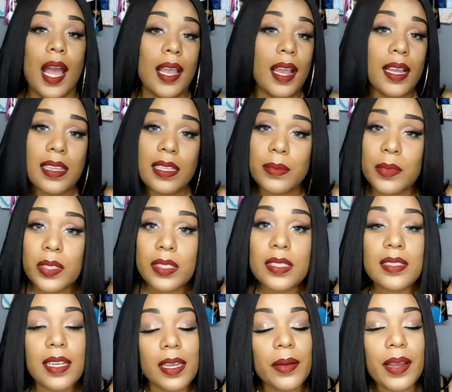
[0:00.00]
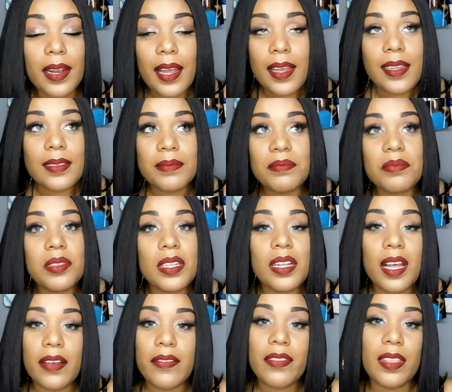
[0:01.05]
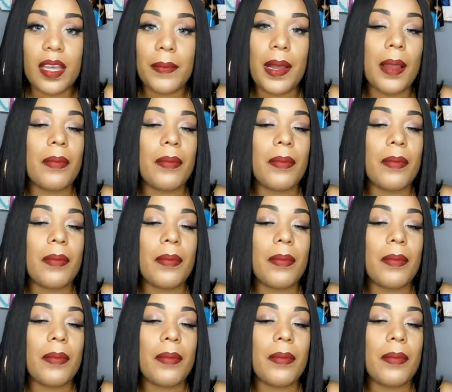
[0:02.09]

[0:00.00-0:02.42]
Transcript: I got them on sale and I love them.